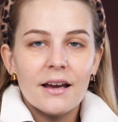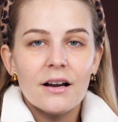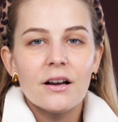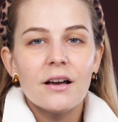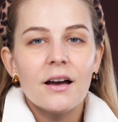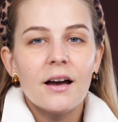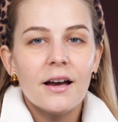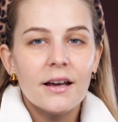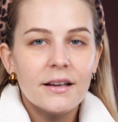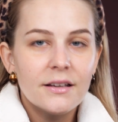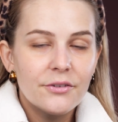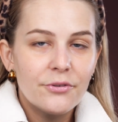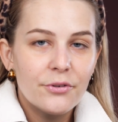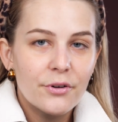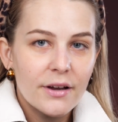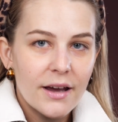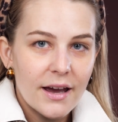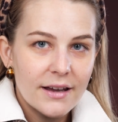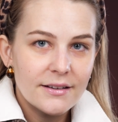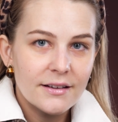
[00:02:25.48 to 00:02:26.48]
are kind of
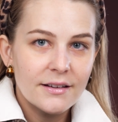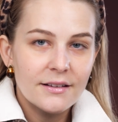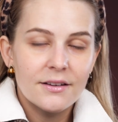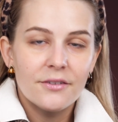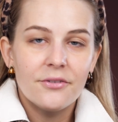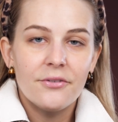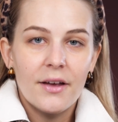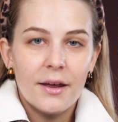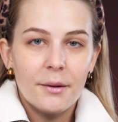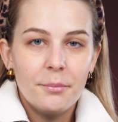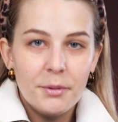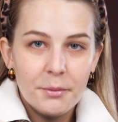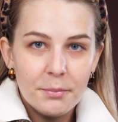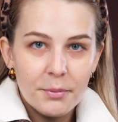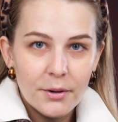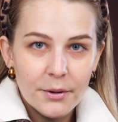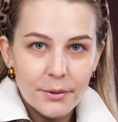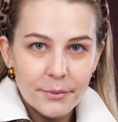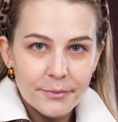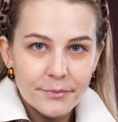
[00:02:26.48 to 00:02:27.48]
forgetting the fair
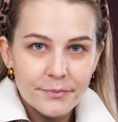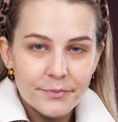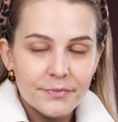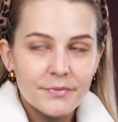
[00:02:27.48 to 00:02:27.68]
people.